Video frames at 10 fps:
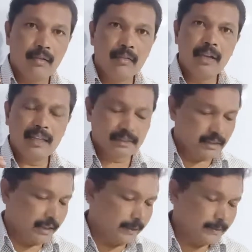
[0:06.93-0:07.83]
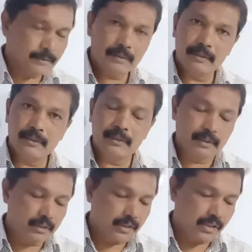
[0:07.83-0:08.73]
We are studying
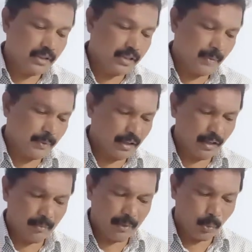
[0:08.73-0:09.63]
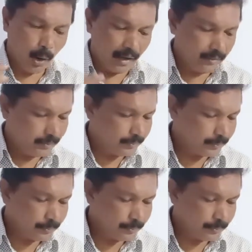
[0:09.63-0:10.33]
chapter number 1,